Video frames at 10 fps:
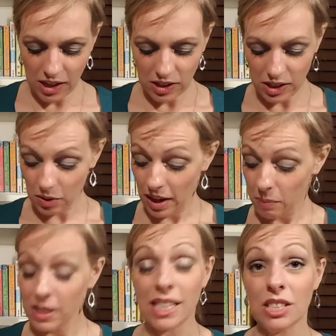So that
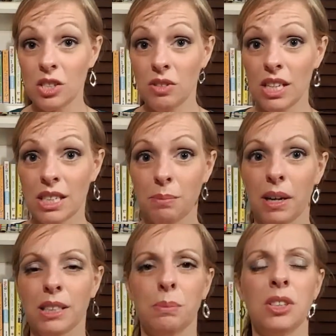one is unique to
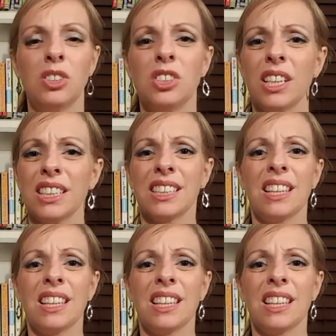bus, but just